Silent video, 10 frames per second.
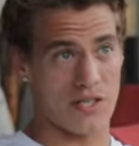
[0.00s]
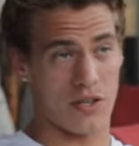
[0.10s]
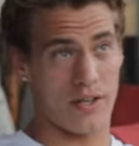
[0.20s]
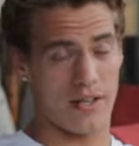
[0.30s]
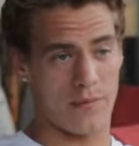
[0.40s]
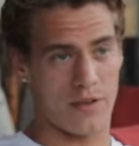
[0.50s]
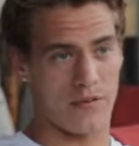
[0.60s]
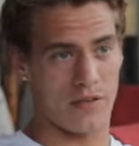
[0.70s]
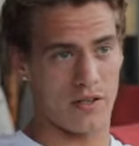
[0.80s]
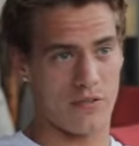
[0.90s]
starting at my
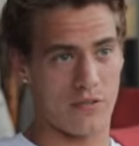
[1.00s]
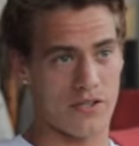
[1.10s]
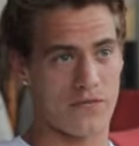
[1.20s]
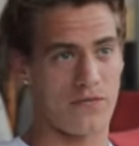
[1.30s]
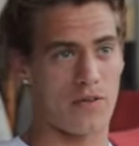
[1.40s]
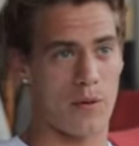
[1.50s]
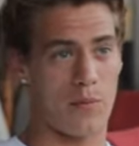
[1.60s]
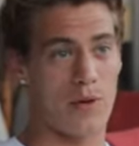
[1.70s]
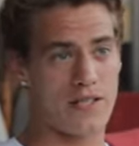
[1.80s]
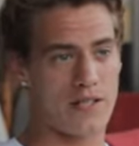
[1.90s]
first couple
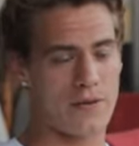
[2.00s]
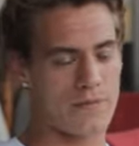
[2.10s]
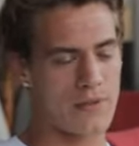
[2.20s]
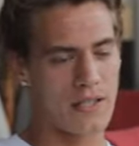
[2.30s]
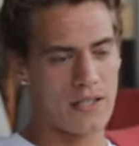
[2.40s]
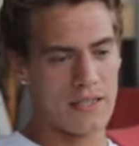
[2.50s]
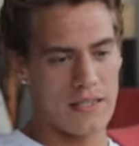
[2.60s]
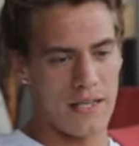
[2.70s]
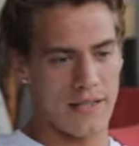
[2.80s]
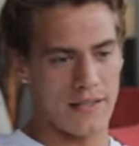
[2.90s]
months there,
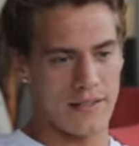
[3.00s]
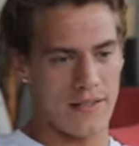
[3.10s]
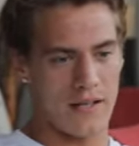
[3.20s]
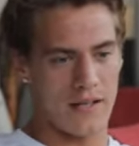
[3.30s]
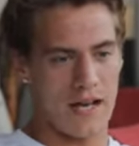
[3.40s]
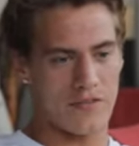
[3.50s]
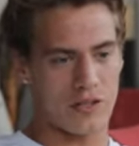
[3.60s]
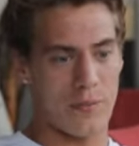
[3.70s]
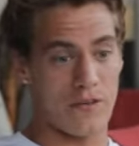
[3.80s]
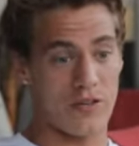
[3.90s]
and
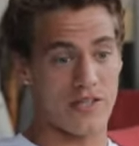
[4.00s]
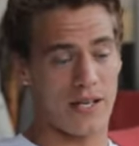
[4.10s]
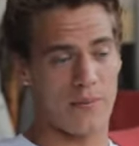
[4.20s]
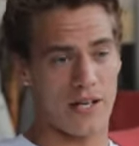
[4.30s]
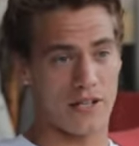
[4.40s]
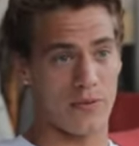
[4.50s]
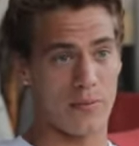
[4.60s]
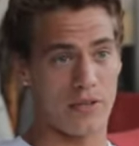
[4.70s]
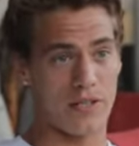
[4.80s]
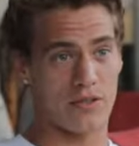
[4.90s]
after my first camp actually with
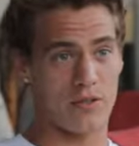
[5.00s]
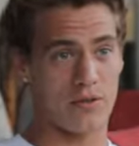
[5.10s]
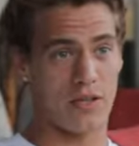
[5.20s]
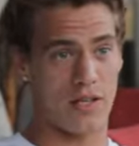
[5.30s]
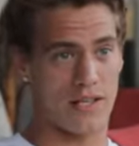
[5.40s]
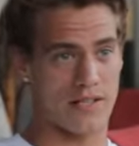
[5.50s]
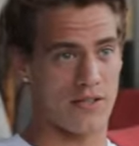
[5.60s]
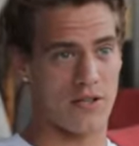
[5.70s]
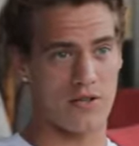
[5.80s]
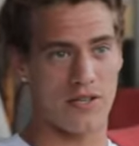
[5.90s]
Benito, I guess the
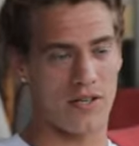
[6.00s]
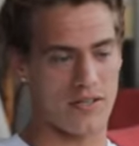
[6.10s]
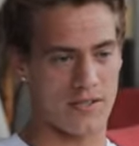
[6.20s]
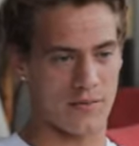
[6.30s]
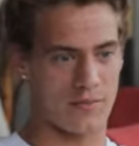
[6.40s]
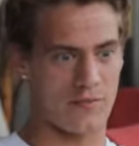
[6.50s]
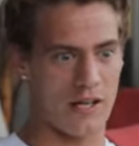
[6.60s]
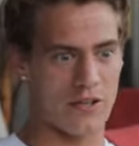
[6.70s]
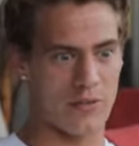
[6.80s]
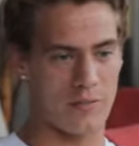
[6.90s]
coach saw some
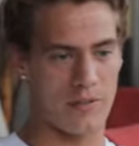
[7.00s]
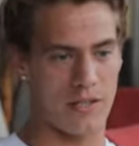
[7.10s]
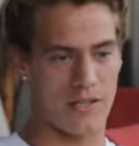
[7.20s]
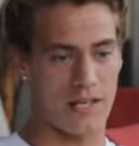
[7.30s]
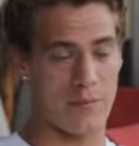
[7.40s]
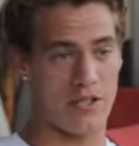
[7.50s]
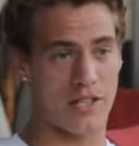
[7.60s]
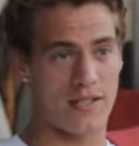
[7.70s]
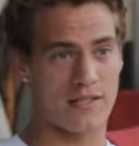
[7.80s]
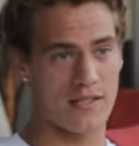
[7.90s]
value in me, and he gave me a
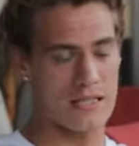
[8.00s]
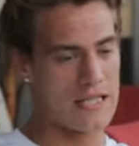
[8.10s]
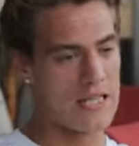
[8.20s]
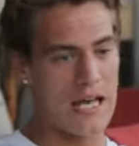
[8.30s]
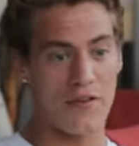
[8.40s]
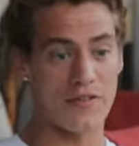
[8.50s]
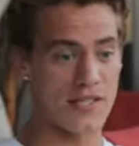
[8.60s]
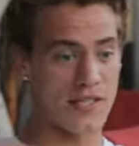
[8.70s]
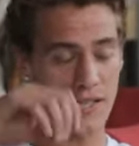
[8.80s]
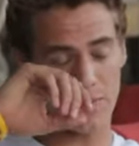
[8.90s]
chance. Ever
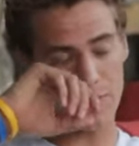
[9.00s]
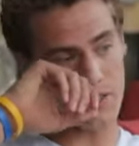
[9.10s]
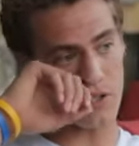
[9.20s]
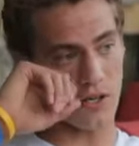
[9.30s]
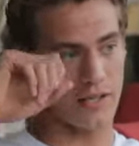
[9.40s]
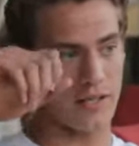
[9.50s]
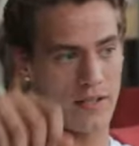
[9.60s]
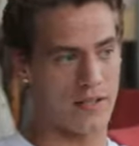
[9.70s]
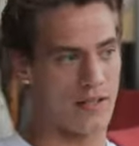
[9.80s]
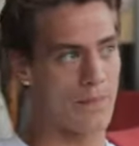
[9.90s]
since then, I've been starting,
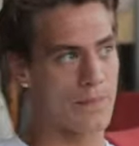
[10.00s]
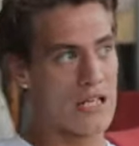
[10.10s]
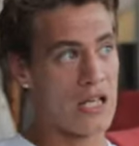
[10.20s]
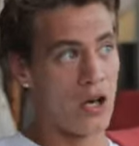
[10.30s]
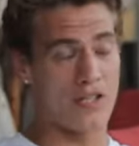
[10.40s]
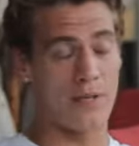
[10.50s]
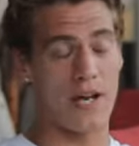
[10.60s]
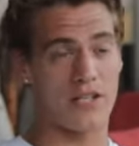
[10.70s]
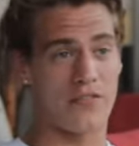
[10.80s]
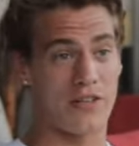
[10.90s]
and our team
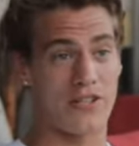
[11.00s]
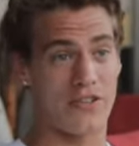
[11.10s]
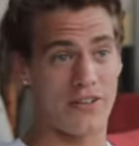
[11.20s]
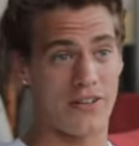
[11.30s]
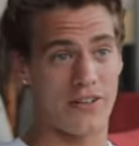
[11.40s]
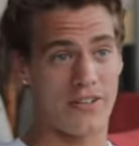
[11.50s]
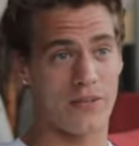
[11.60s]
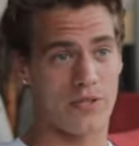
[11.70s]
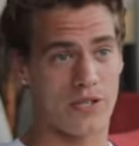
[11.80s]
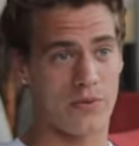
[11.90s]
actually finished third in our league,
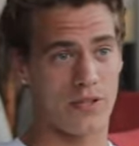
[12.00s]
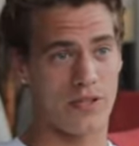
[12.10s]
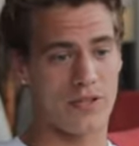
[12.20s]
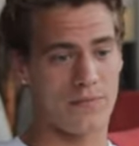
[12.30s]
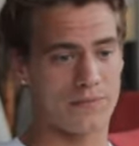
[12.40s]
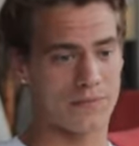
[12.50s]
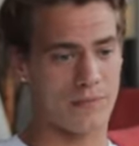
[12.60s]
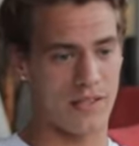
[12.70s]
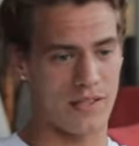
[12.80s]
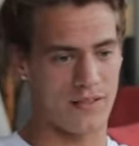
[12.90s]
which is really good.
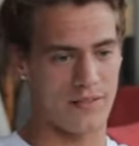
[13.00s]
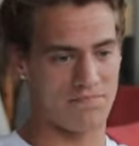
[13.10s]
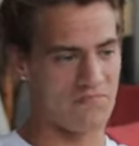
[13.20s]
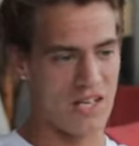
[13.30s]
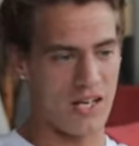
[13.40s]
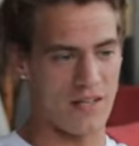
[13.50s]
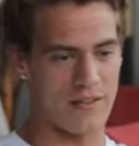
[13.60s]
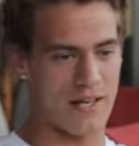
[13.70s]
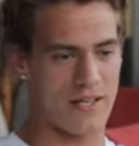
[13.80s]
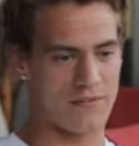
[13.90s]
And other
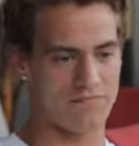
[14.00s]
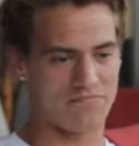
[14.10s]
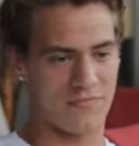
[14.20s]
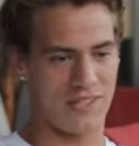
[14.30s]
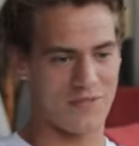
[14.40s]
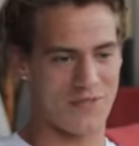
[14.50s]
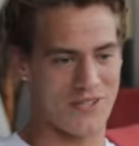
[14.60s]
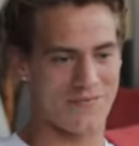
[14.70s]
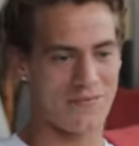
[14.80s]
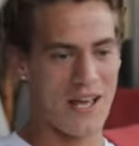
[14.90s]
than that, I'm
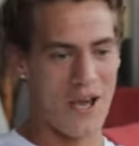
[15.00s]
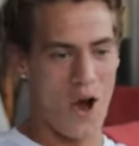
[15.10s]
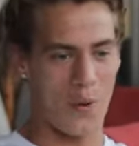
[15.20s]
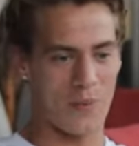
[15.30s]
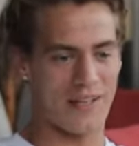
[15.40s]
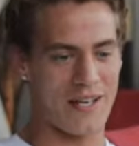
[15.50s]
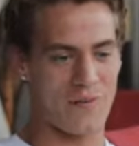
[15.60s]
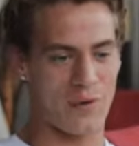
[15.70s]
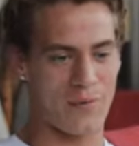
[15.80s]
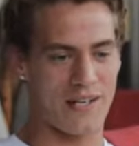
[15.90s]
just hoping to get
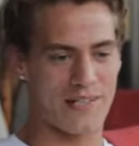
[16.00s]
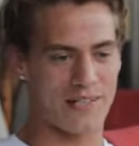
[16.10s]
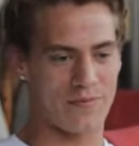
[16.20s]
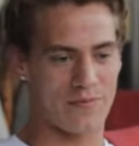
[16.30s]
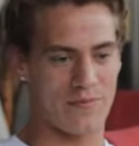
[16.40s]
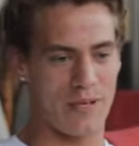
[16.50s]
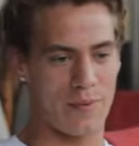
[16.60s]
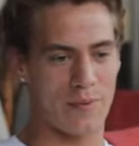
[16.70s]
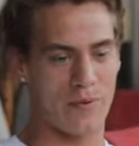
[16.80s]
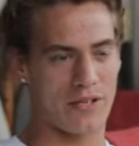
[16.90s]
more minutes and
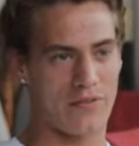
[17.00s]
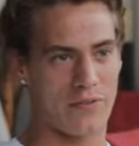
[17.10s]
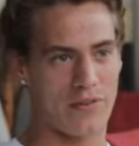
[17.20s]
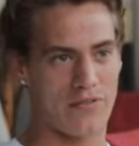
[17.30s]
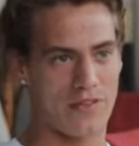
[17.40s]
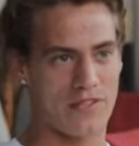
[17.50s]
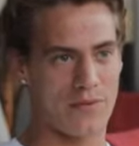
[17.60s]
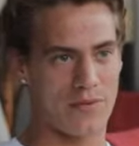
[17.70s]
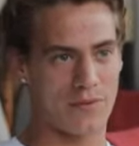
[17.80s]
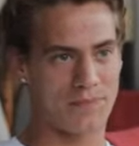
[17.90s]
maybe break with the first
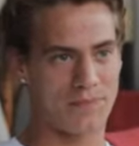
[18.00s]
team soon.